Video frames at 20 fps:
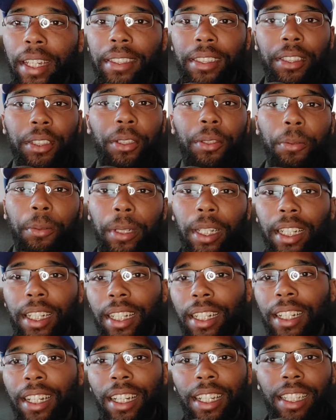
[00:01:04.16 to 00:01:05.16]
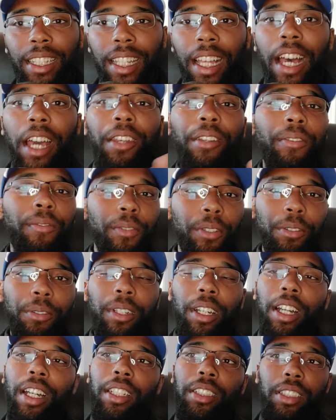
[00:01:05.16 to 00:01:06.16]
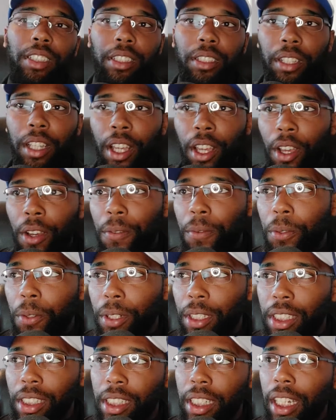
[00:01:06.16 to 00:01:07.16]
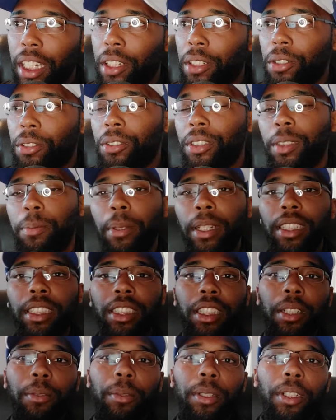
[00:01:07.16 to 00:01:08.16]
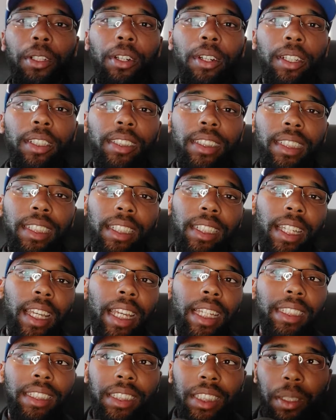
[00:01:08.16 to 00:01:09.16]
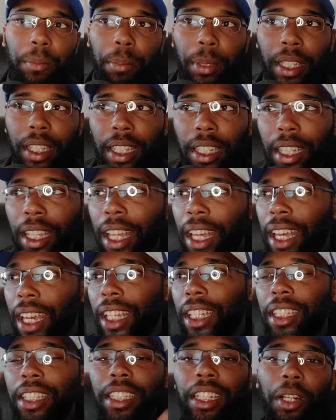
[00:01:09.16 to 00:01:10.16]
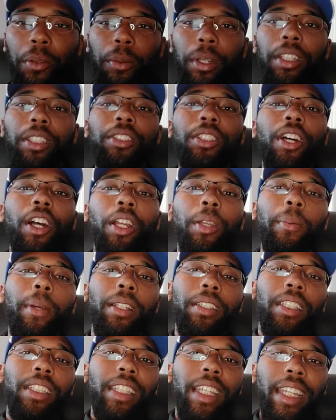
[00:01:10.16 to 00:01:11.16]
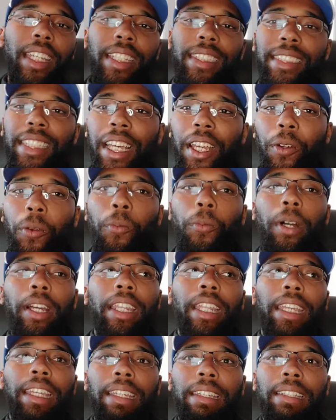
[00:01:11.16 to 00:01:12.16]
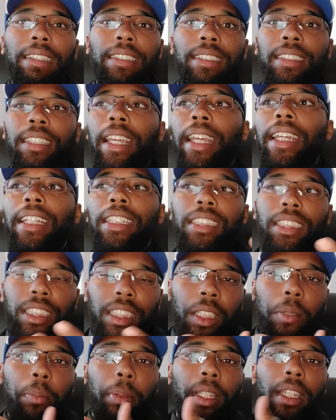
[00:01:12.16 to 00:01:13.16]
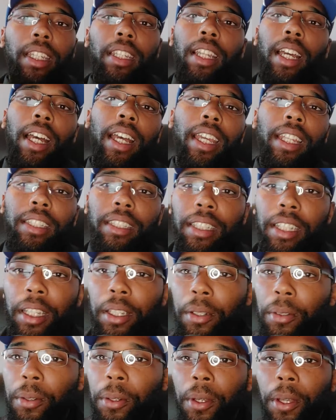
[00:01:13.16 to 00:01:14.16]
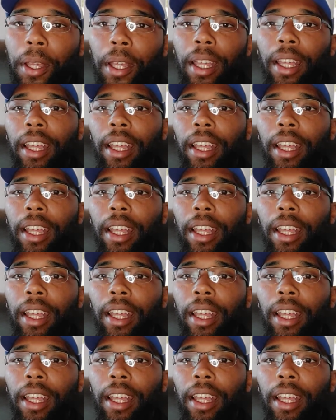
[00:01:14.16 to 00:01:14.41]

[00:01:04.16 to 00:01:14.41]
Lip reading: actually created a lot of new content for the channel, especially in regards to SCP. And the thing I wanted to talk about today is what is SCP not? And